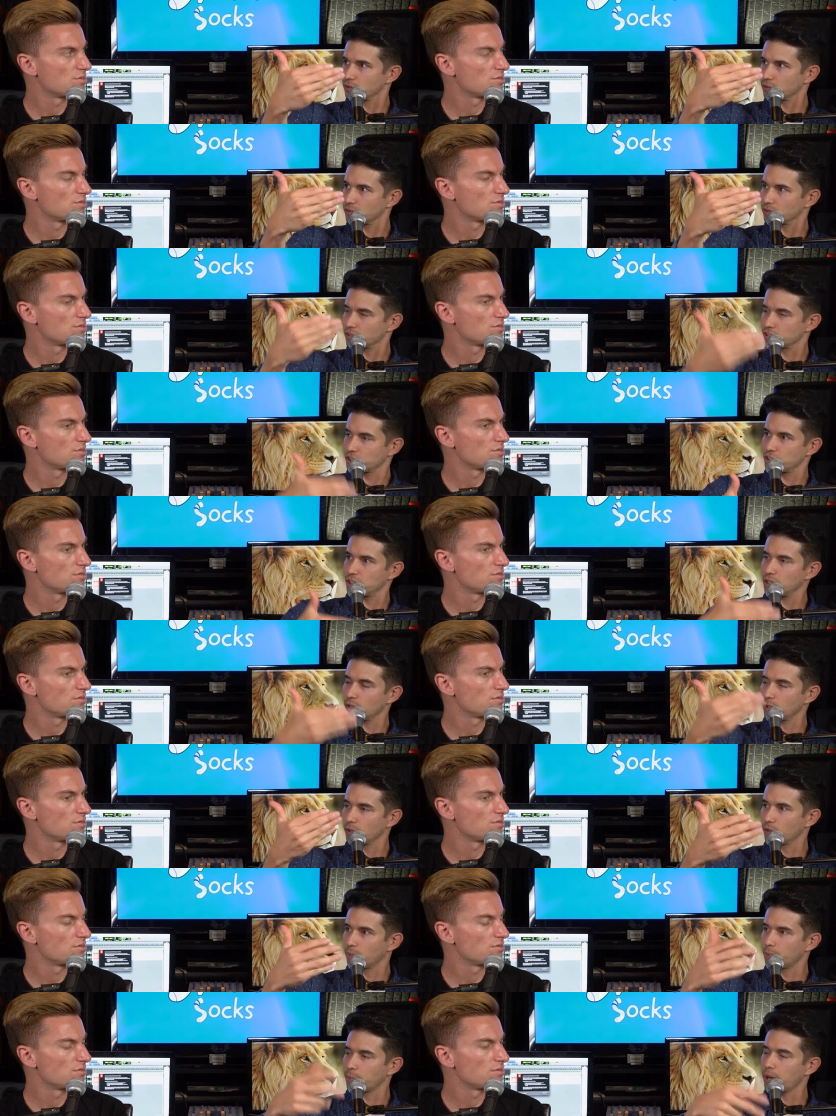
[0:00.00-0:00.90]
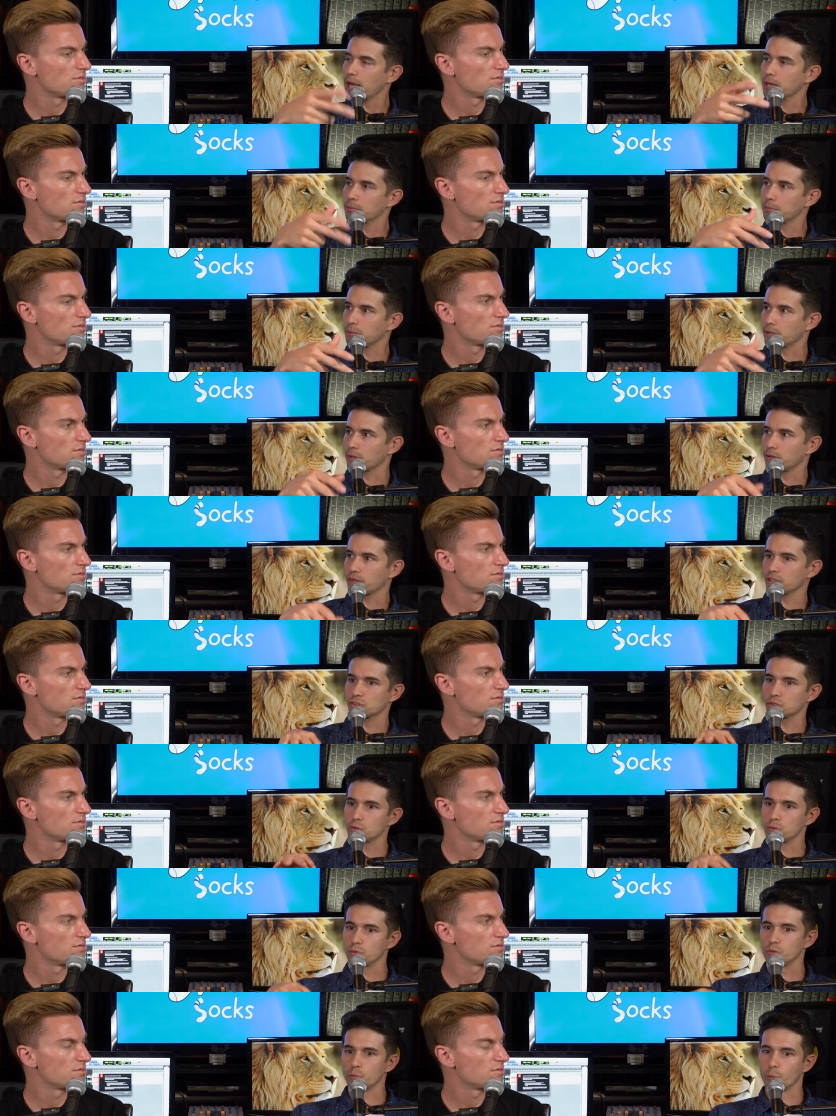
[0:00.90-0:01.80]
Speaker 1: like shit on the bottom of the thing. So
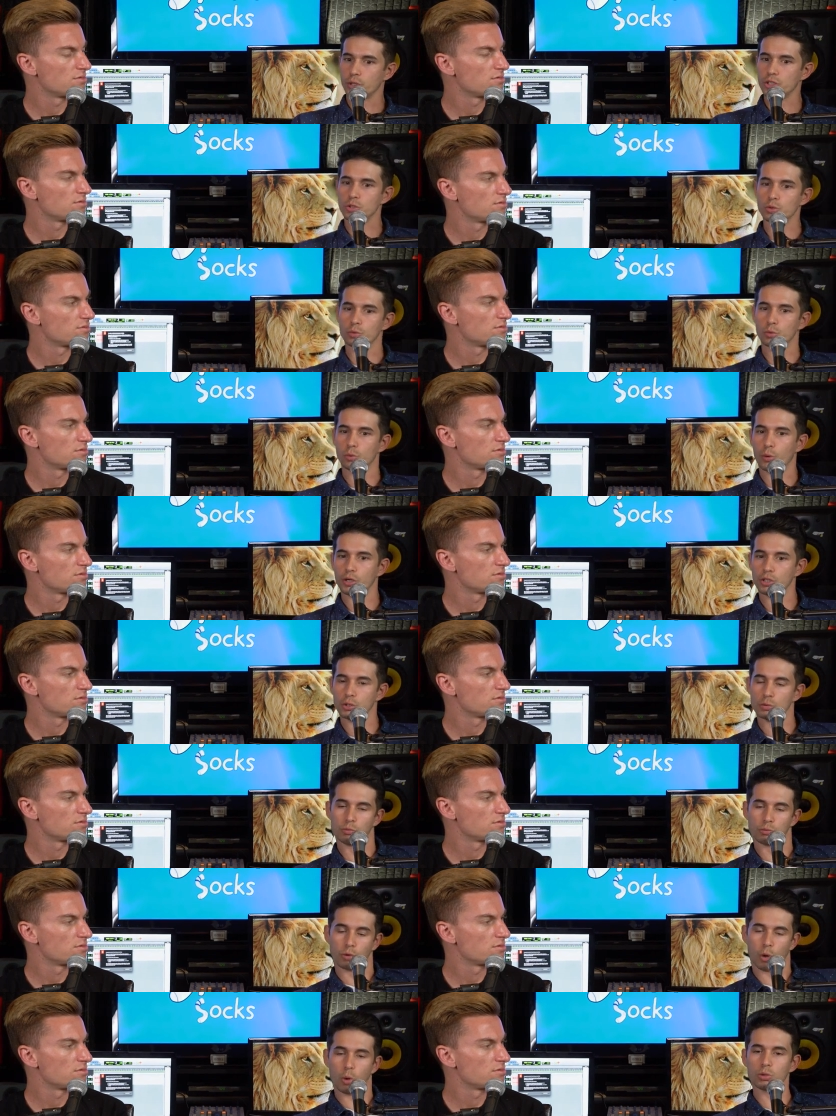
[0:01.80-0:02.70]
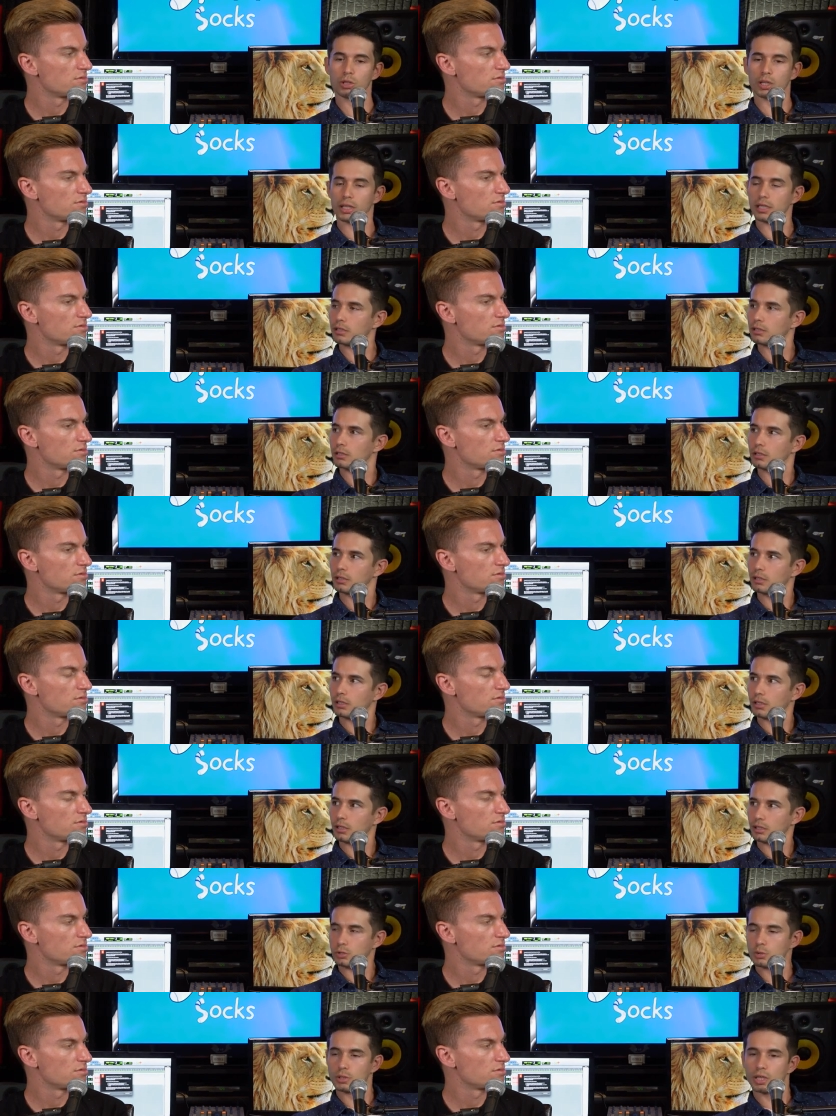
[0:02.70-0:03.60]
you when you roll it,
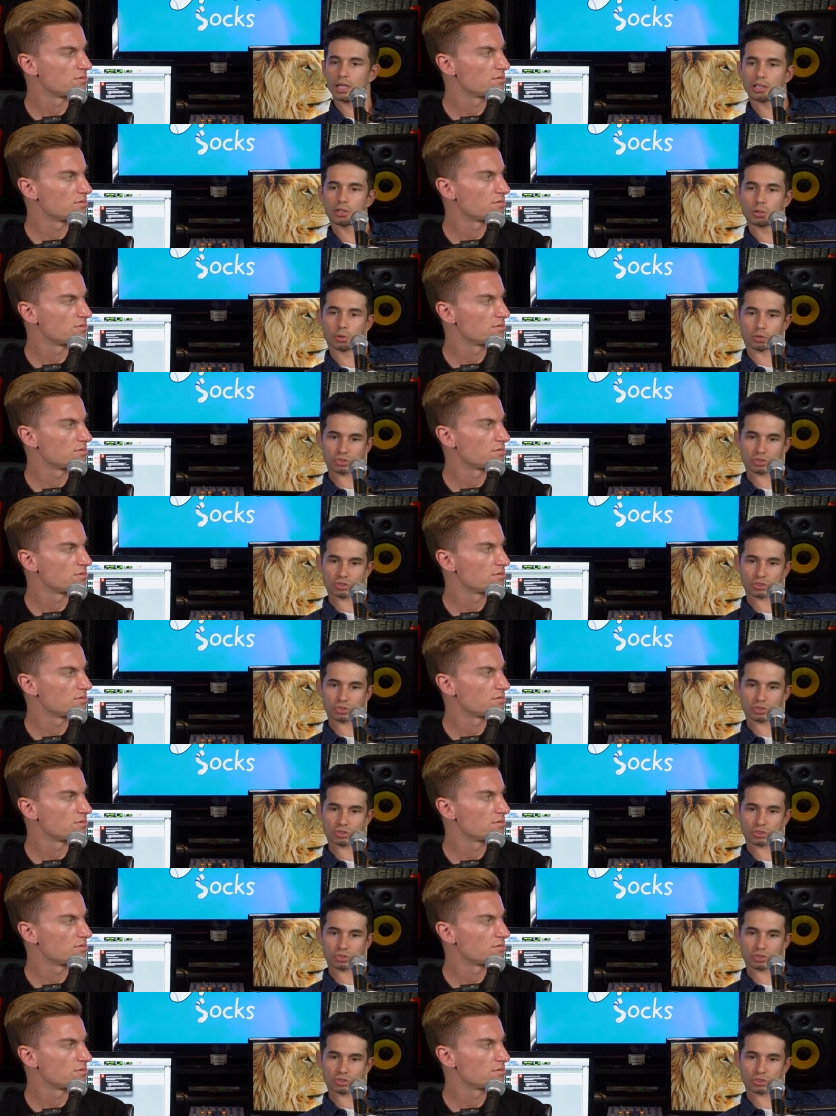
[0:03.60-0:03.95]
you get a little